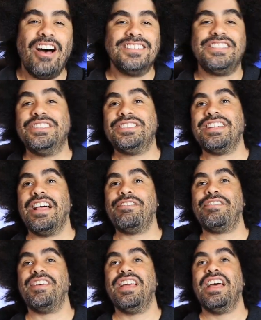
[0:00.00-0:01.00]
Asking
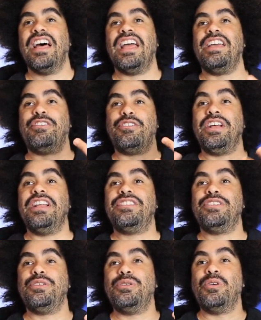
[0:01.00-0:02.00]
yourself if you're ready
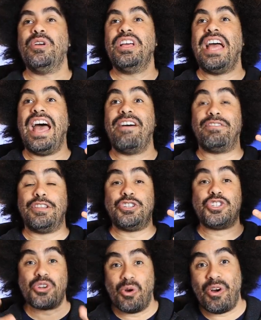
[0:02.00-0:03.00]
to have the
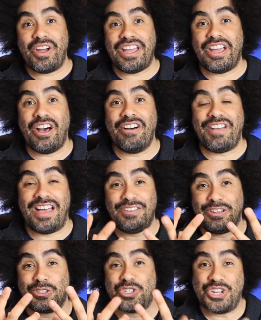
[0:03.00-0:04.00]
joy of
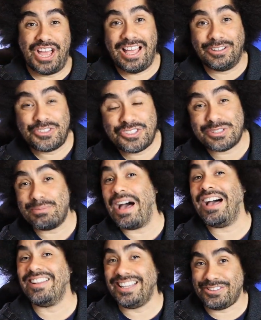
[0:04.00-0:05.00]
having your child
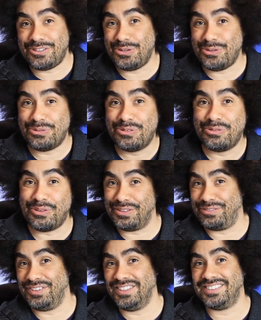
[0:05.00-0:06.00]
smile at you for
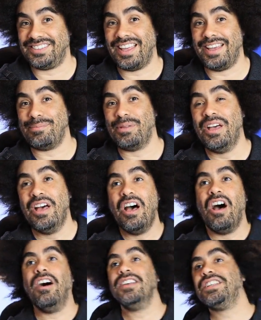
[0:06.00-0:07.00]
the first time.
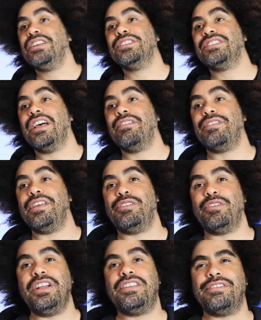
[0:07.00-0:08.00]
Asking yourself if
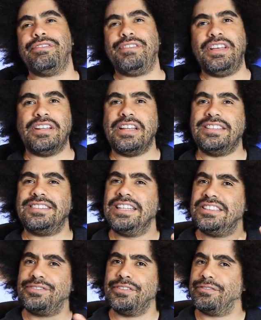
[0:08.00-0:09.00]
you're ready to feel a
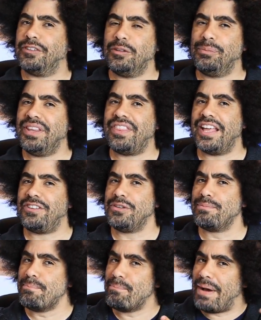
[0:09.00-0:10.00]
sense of fulfillment that
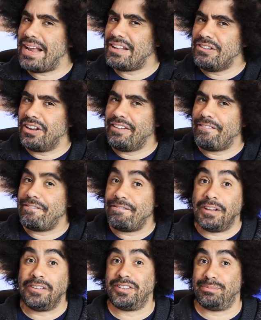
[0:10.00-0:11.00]
you might not have
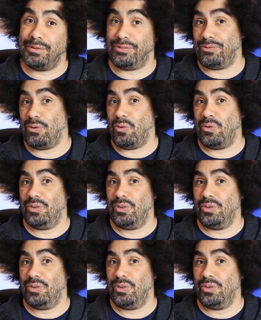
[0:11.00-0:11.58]
felt before.